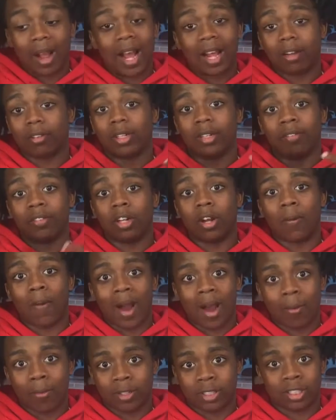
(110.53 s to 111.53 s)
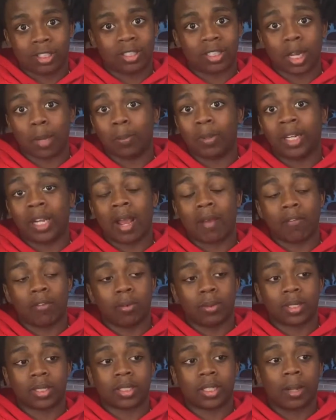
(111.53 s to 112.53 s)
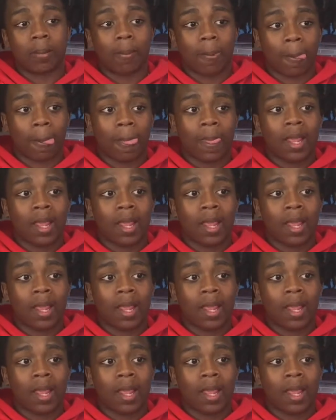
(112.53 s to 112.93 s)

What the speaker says: I don't even know why I wasn't subbed to Kevin What's Up.